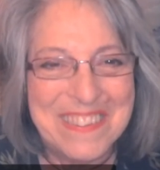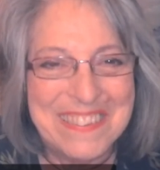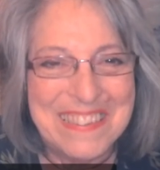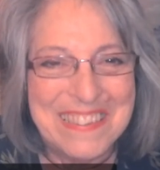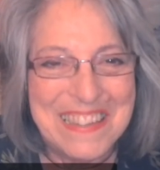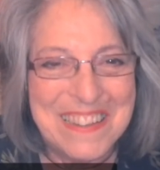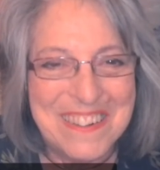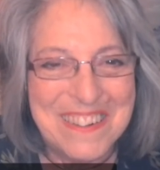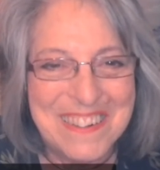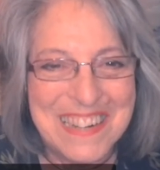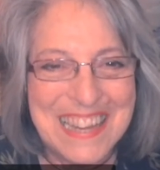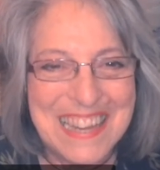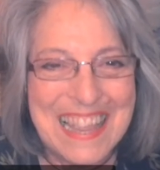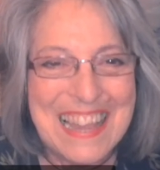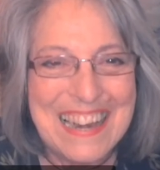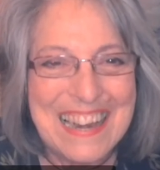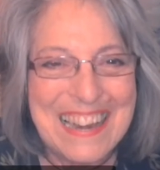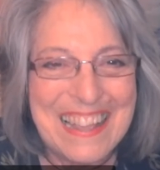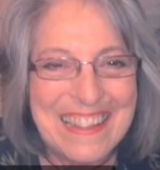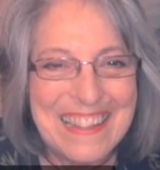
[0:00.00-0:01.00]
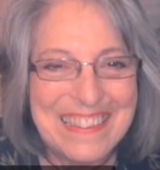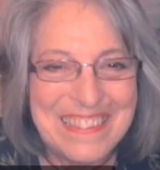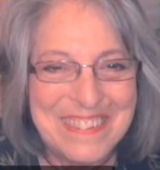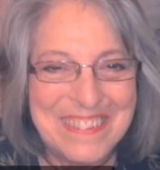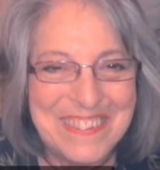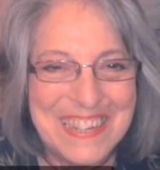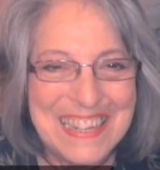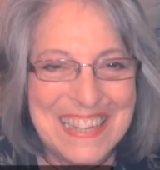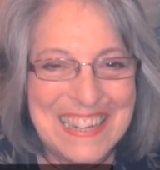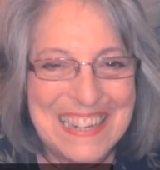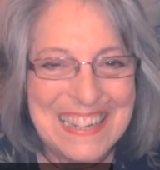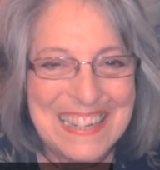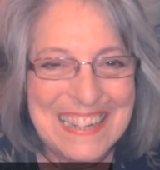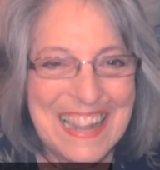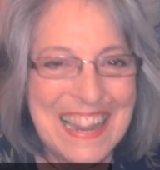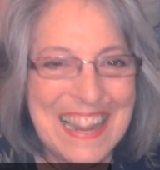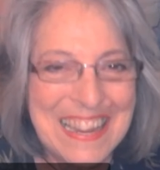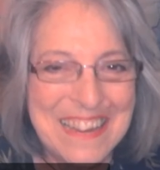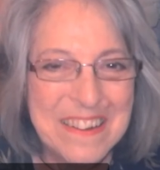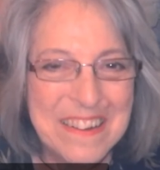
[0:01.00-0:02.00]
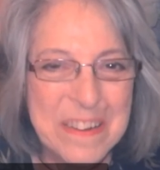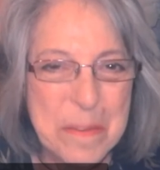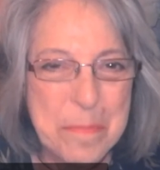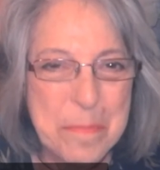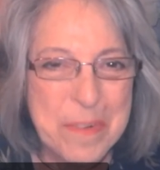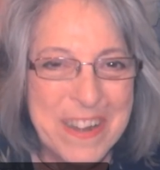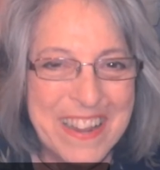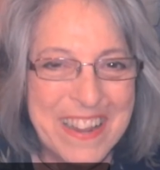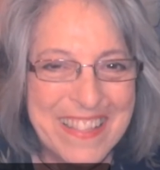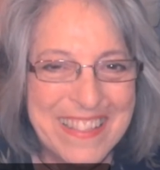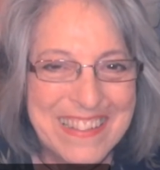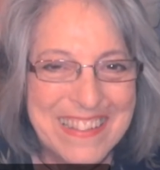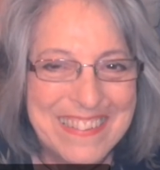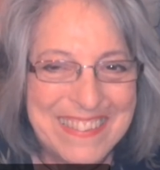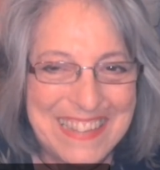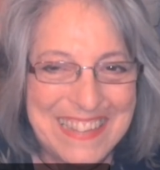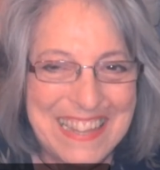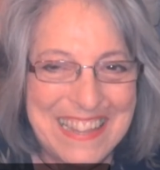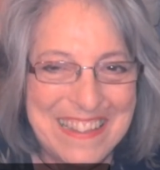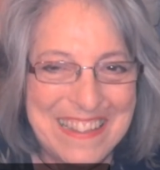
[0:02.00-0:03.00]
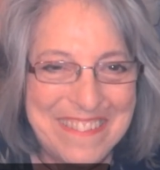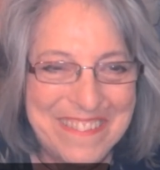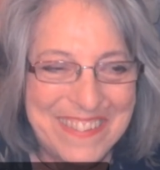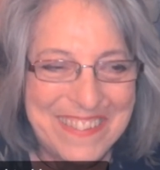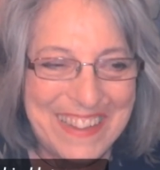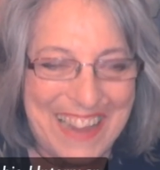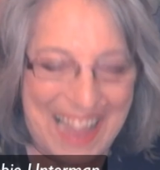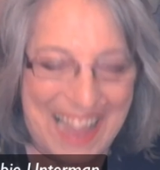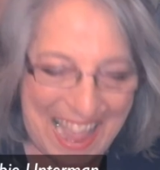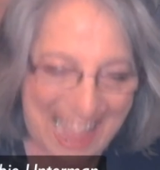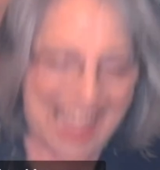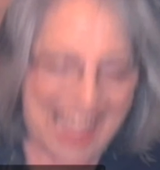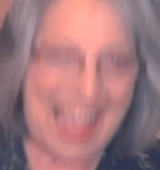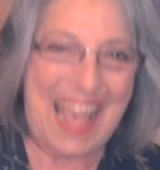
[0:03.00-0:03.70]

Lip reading: I will see you again next week. I hear you breathing, Steve.